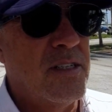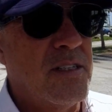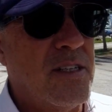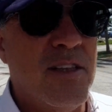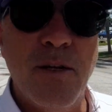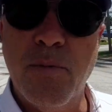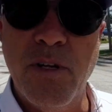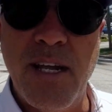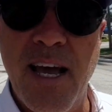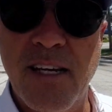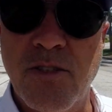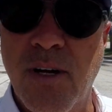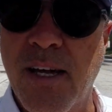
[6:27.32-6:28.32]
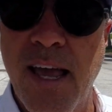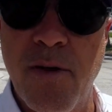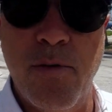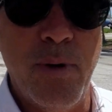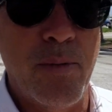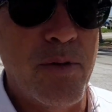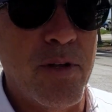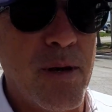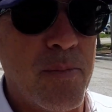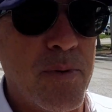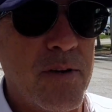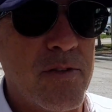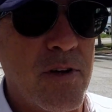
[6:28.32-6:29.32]
think Liberty National, I can't remember the
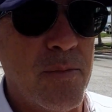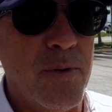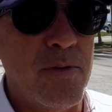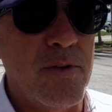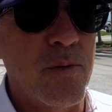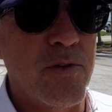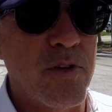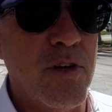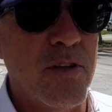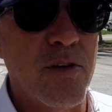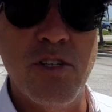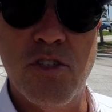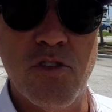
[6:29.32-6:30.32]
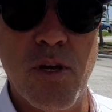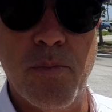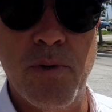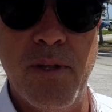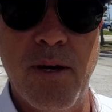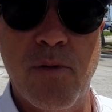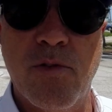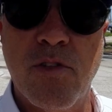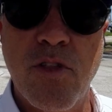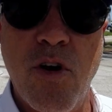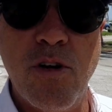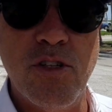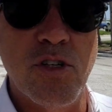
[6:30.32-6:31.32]
company I saw, but there was another insurance company that was
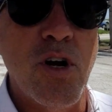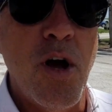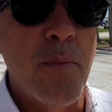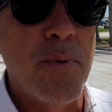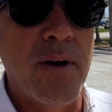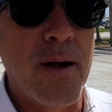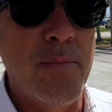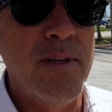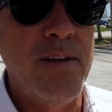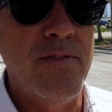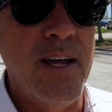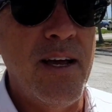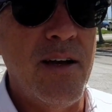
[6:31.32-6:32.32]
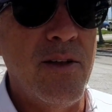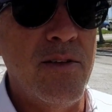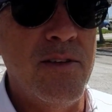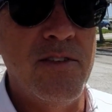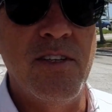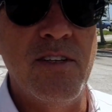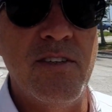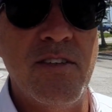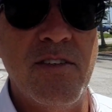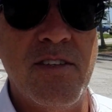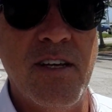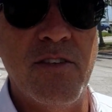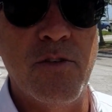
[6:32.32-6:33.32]
larger. But I believe now the
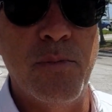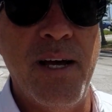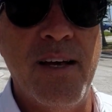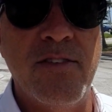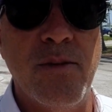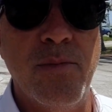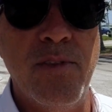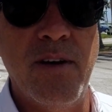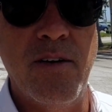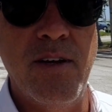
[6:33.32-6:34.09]
Citizens has surpassed them, and they're